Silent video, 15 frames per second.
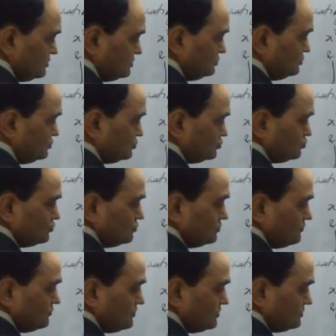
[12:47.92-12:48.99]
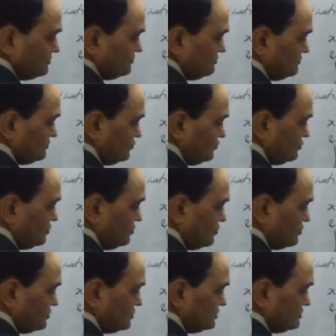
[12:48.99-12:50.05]
0 to infinity, okay,
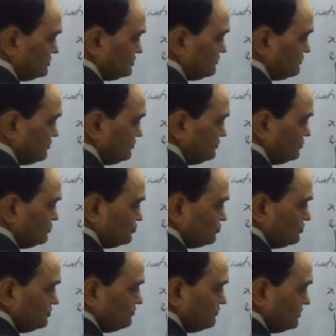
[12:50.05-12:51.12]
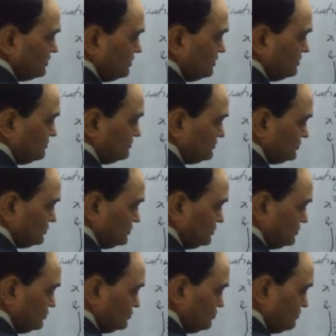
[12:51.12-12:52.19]
or this is from 0 to infinity here.
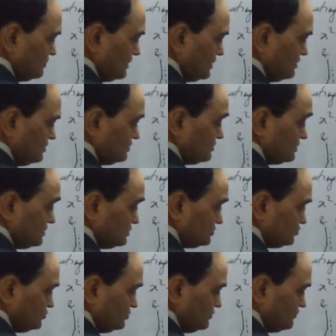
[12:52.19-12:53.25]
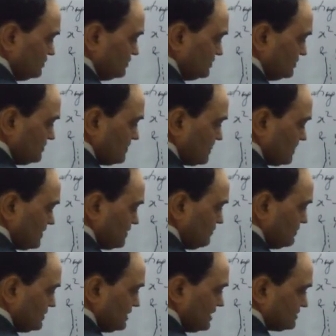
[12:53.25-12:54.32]
Y tends to infinity
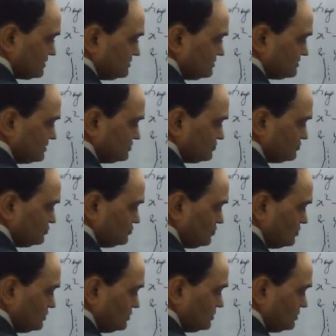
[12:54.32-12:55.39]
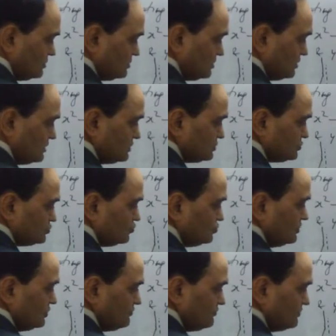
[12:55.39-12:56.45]
when x is tends to a to
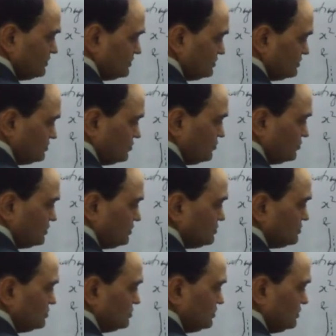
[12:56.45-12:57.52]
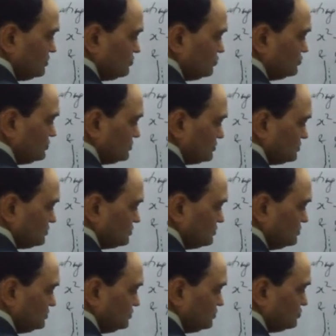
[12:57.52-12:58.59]
infinity, or a to this
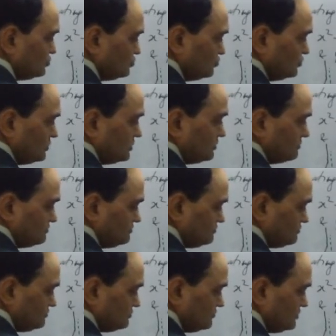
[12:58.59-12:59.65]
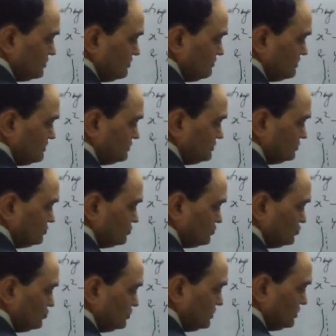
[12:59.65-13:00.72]
0 to a. If it is 0
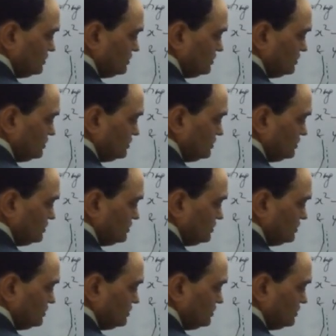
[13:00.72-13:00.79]
to a